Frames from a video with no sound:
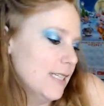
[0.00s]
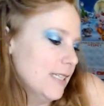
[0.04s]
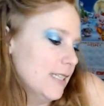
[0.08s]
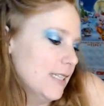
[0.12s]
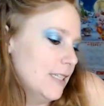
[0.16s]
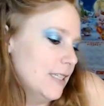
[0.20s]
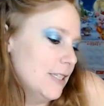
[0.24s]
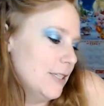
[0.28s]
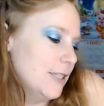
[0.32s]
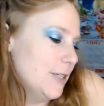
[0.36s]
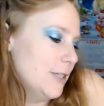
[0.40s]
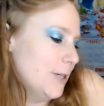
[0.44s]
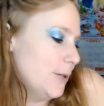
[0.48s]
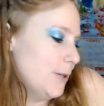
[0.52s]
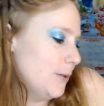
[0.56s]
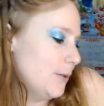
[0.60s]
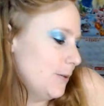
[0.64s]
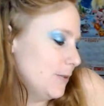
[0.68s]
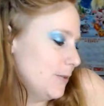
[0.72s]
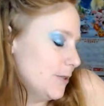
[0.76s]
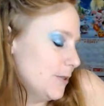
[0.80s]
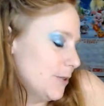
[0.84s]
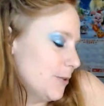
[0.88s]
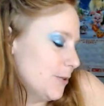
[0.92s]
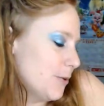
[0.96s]

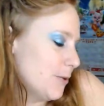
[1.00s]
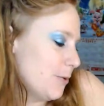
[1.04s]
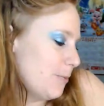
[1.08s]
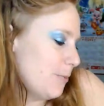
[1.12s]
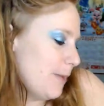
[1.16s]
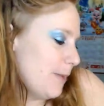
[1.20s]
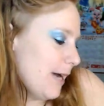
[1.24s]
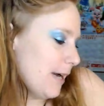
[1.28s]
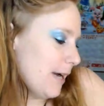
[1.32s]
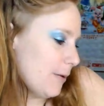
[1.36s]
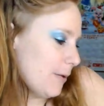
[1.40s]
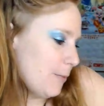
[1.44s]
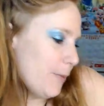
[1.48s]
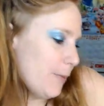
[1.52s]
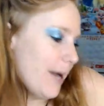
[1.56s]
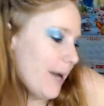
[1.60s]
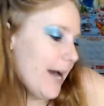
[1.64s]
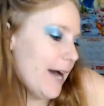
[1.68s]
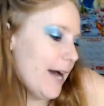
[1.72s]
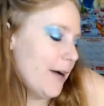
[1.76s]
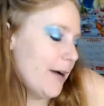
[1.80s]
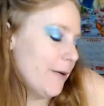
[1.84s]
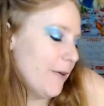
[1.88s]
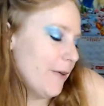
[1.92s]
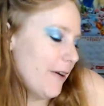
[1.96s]
No, don't go back.
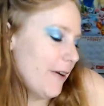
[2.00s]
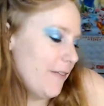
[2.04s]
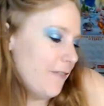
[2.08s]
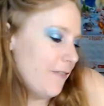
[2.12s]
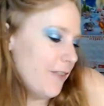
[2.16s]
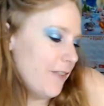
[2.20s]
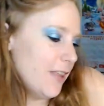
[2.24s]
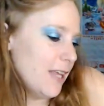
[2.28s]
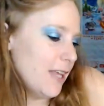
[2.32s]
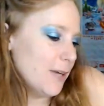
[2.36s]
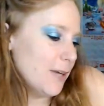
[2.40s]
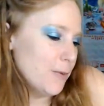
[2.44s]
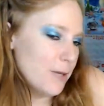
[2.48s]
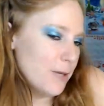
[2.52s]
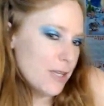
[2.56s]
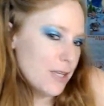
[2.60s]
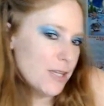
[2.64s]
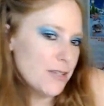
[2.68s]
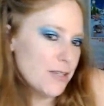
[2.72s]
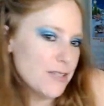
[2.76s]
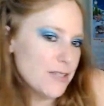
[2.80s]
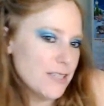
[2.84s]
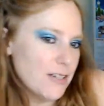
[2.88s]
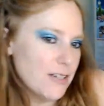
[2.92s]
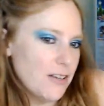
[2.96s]
Wow. I felt like we
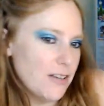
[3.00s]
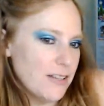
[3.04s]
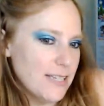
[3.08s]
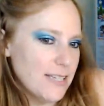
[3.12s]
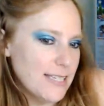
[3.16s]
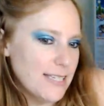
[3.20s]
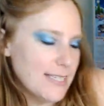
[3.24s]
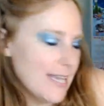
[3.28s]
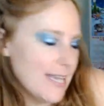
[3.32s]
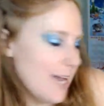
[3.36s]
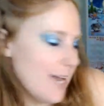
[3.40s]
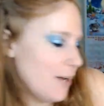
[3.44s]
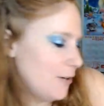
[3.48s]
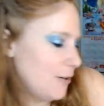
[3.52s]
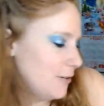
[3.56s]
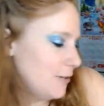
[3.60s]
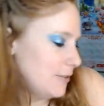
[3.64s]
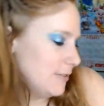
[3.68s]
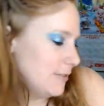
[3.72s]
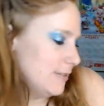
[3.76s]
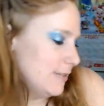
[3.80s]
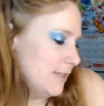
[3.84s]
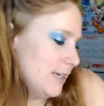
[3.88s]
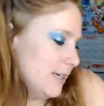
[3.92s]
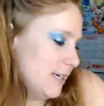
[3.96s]
closing all these out.
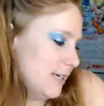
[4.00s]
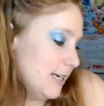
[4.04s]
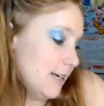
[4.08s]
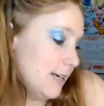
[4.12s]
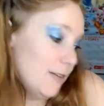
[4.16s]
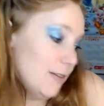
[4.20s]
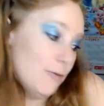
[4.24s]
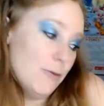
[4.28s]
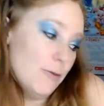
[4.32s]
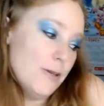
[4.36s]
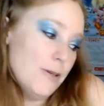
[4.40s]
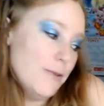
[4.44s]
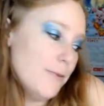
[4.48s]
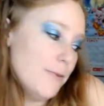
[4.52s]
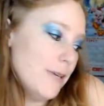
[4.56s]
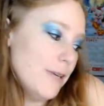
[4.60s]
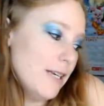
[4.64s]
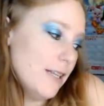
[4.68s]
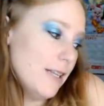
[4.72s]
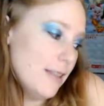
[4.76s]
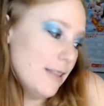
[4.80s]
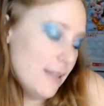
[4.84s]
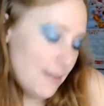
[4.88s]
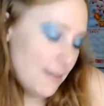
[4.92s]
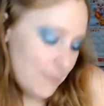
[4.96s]
We
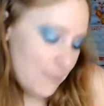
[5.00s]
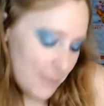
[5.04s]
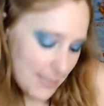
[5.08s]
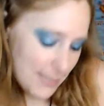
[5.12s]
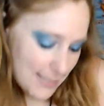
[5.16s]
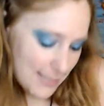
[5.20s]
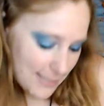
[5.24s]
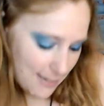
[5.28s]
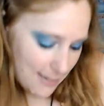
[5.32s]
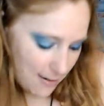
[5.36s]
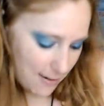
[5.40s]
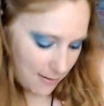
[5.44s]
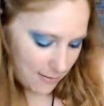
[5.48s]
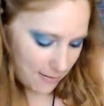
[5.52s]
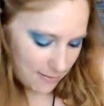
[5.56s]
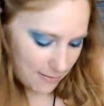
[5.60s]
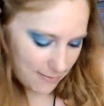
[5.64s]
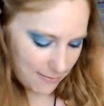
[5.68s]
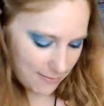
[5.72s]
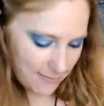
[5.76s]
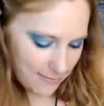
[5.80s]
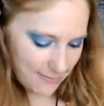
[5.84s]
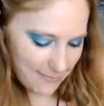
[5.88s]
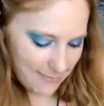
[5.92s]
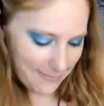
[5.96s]
reading them. Let's go.
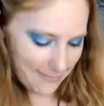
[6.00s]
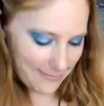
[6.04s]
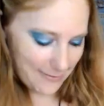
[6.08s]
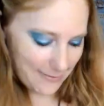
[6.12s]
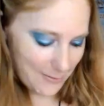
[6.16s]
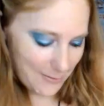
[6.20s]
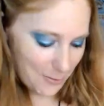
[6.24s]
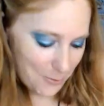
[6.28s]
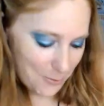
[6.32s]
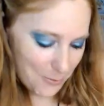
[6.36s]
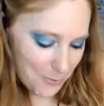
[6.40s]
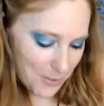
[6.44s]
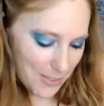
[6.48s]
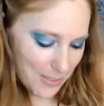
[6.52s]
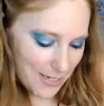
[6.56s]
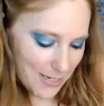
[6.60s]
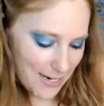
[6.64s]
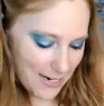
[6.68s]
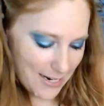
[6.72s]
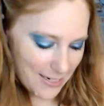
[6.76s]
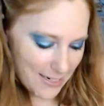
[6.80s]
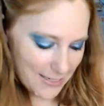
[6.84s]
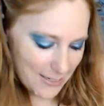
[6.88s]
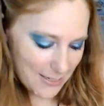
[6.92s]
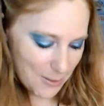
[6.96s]
Normally
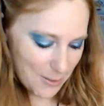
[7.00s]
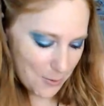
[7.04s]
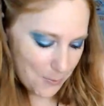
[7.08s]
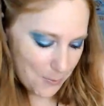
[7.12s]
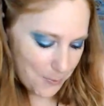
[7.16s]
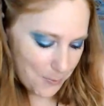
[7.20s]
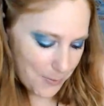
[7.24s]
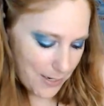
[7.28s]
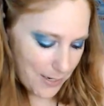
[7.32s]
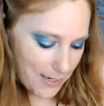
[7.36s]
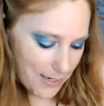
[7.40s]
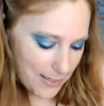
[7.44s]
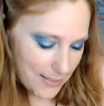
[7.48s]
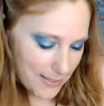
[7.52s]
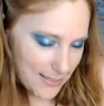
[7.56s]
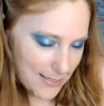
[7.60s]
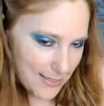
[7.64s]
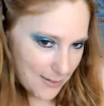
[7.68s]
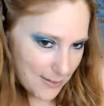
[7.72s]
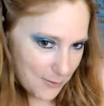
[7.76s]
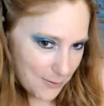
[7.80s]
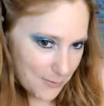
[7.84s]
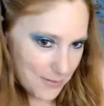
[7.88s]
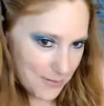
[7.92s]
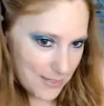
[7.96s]
I don't, but
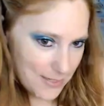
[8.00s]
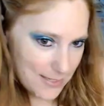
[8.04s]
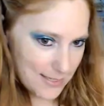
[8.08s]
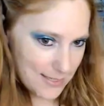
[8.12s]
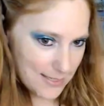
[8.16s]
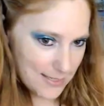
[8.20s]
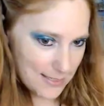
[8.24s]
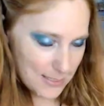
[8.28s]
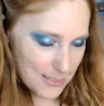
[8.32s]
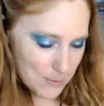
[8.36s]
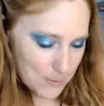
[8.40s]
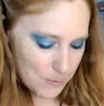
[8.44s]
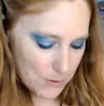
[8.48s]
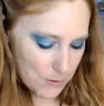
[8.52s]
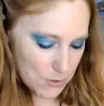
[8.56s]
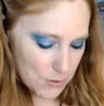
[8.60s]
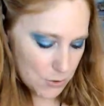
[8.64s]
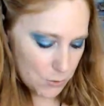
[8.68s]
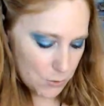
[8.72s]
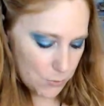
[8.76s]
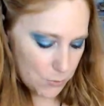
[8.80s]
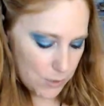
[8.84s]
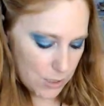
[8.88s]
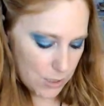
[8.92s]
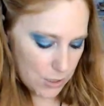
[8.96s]
so this is a
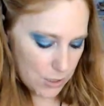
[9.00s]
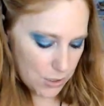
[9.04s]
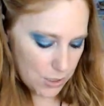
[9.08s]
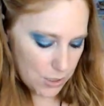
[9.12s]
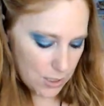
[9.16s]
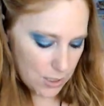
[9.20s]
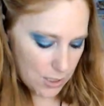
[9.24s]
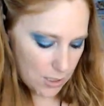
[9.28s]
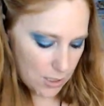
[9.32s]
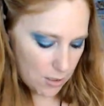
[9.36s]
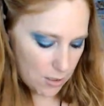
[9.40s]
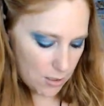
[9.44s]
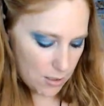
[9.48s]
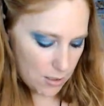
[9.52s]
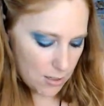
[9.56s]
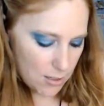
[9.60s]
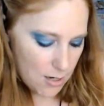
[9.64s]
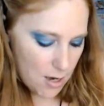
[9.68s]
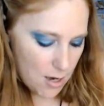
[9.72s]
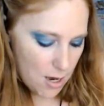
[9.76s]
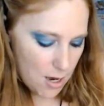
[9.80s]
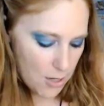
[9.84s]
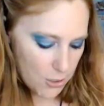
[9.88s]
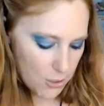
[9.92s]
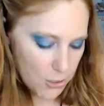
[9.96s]
special reading.
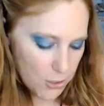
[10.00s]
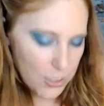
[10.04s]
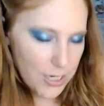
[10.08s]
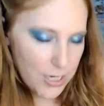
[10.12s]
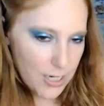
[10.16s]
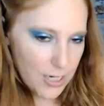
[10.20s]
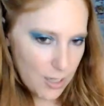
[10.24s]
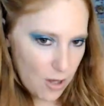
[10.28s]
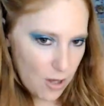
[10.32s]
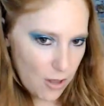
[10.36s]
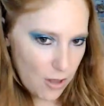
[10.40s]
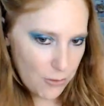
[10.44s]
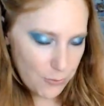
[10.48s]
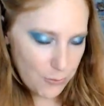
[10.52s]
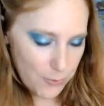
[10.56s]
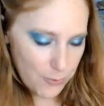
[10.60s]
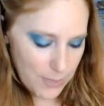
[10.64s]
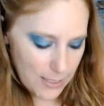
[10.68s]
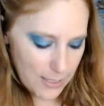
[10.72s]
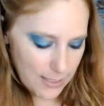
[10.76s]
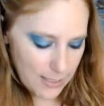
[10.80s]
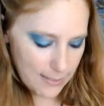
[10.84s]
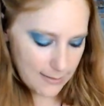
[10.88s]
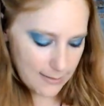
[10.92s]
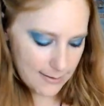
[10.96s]
You're getting all the
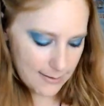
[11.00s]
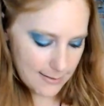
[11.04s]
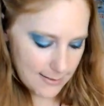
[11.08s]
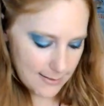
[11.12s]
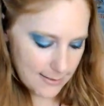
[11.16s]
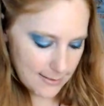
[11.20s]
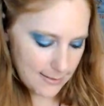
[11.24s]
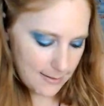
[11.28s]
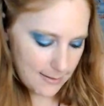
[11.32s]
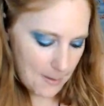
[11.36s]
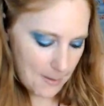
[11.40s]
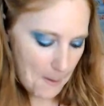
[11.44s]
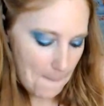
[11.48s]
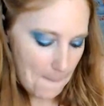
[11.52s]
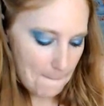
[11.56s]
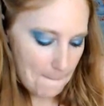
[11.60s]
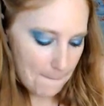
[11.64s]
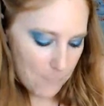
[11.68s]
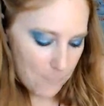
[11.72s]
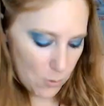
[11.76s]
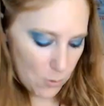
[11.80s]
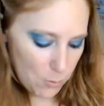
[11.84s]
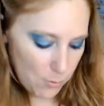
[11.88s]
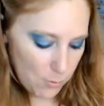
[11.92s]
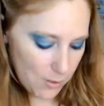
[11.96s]
readings.
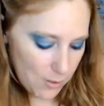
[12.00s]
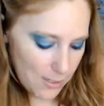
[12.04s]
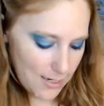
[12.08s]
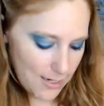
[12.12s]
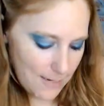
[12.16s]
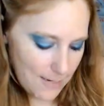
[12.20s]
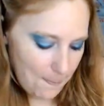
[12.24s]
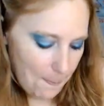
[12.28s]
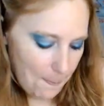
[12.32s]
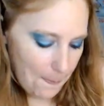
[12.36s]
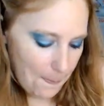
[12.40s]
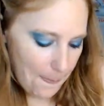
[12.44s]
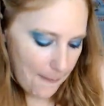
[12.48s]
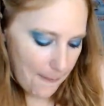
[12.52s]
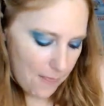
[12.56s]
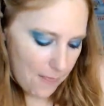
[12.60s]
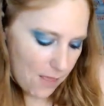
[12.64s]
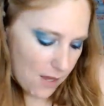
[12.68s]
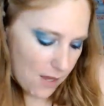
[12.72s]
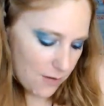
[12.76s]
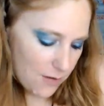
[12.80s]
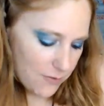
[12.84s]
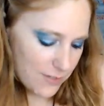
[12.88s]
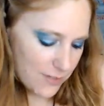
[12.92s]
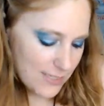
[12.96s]
Normally, a
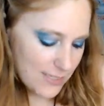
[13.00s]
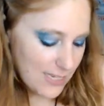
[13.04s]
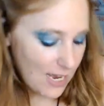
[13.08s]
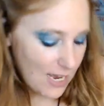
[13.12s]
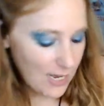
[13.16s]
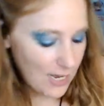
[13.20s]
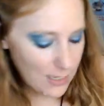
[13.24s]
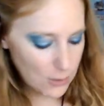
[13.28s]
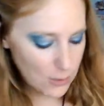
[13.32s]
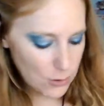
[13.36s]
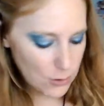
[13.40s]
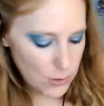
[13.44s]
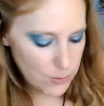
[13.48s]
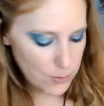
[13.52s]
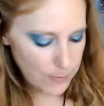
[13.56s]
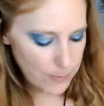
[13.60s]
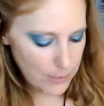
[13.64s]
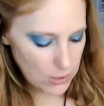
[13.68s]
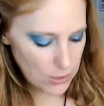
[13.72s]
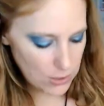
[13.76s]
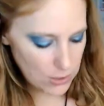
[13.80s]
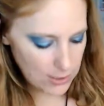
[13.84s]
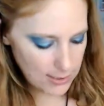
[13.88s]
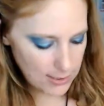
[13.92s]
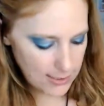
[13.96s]
lot of it's I lose
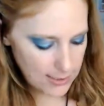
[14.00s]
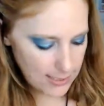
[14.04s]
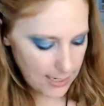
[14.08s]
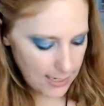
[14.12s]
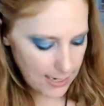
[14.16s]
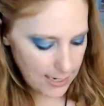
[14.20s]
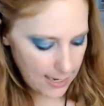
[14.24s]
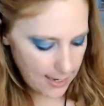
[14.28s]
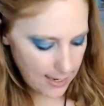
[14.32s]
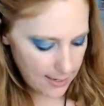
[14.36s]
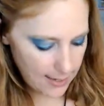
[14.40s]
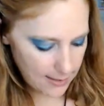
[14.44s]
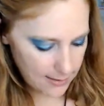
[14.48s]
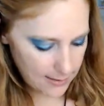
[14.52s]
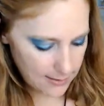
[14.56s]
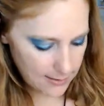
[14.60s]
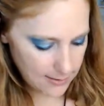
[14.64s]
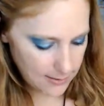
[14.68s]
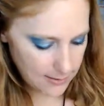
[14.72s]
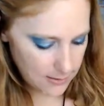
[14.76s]
patience, I guess.